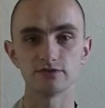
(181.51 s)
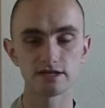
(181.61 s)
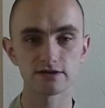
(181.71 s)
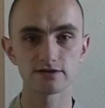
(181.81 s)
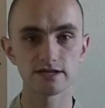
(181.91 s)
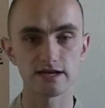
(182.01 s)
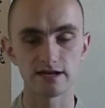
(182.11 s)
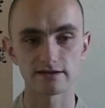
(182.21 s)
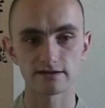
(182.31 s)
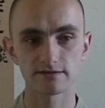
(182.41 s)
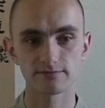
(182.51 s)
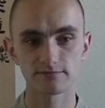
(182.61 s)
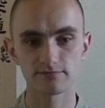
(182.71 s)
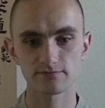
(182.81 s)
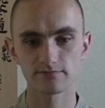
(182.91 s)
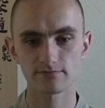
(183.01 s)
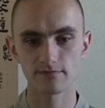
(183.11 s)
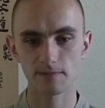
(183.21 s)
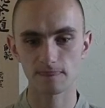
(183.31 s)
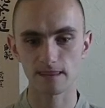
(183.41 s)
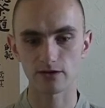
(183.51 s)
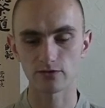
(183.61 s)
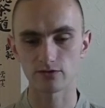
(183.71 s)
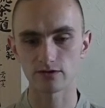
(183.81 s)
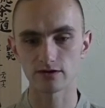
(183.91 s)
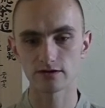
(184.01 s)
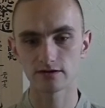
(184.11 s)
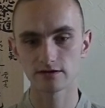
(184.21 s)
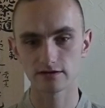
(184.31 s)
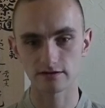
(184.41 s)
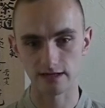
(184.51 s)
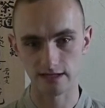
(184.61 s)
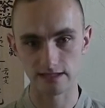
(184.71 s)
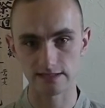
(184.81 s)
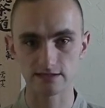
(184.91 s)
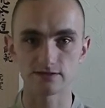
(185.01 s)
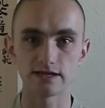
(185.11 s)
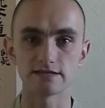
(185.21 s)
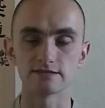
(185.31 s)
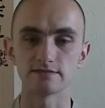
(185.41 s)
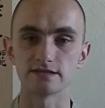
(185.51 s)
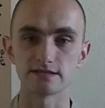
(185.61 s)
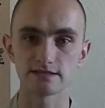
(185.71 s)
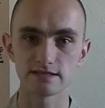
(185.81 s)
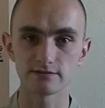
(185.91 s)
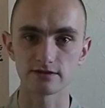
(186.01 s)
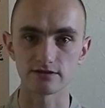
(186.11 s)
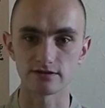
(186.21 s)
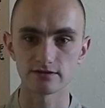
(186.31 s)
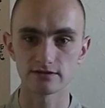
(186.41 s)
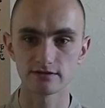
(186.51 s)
recreate, or at least create something similar